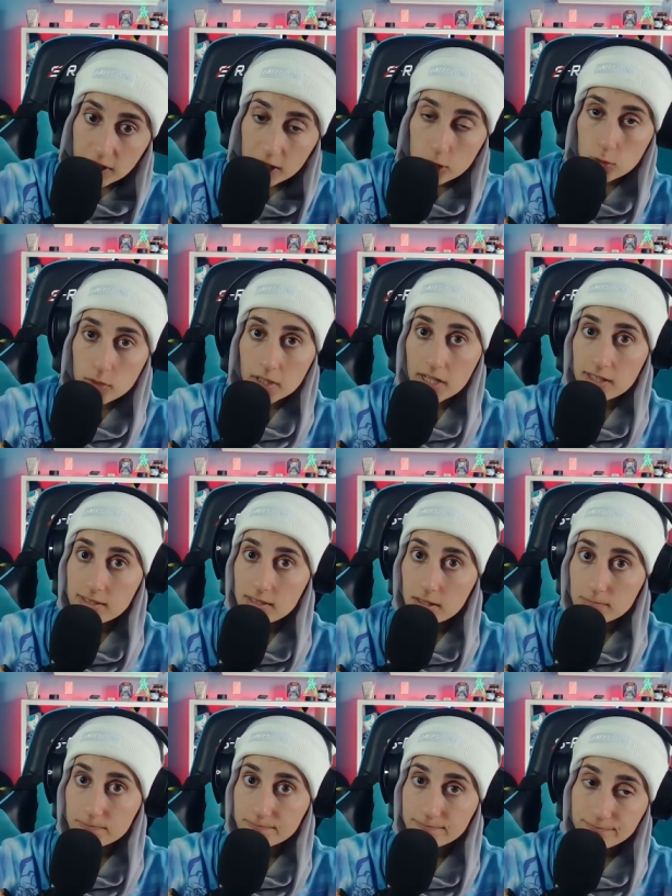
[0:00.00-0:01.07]
that is related to
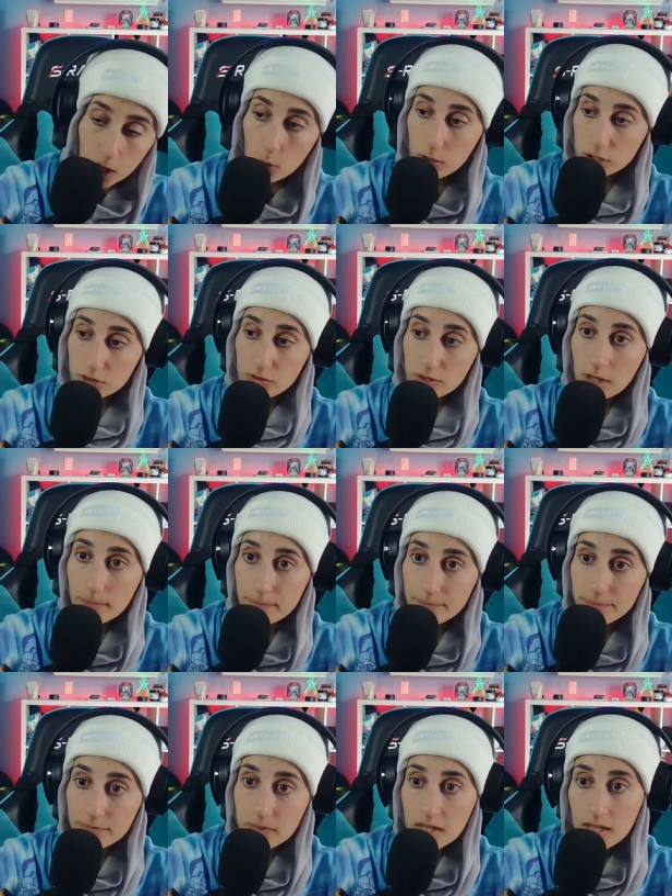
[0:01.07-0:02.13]
them, that works for
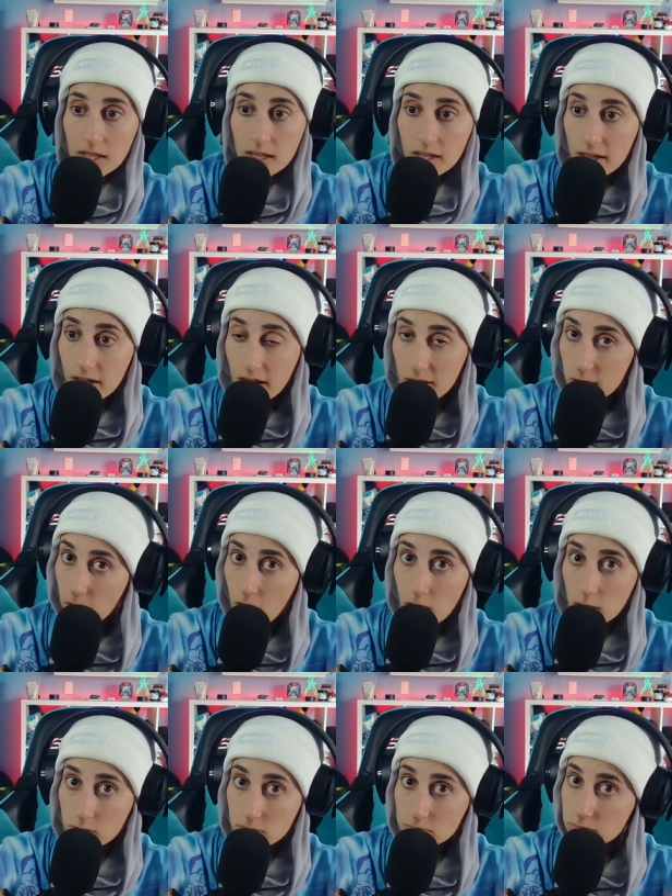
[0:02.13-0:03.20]
them. And they're
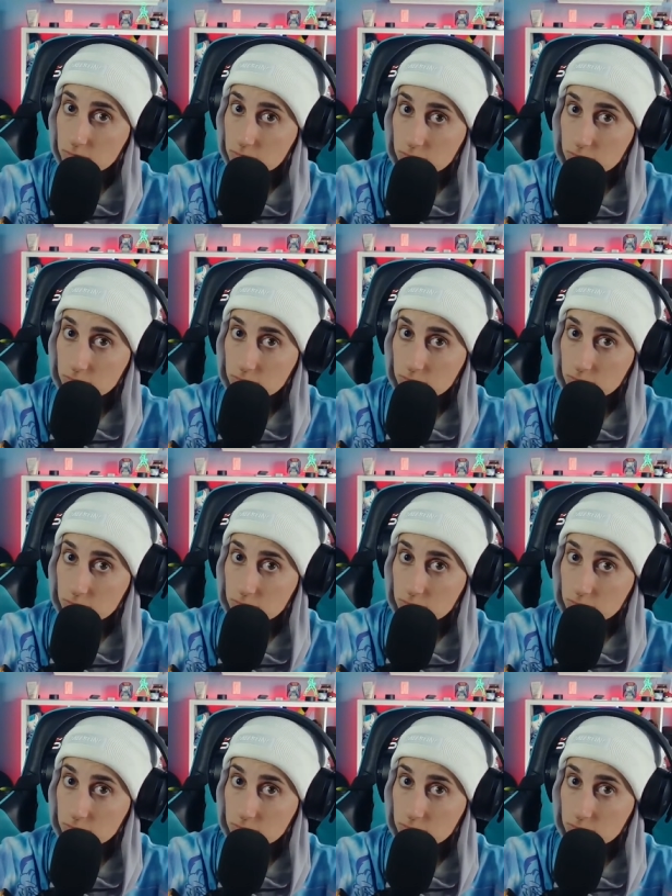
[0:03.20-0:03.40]
all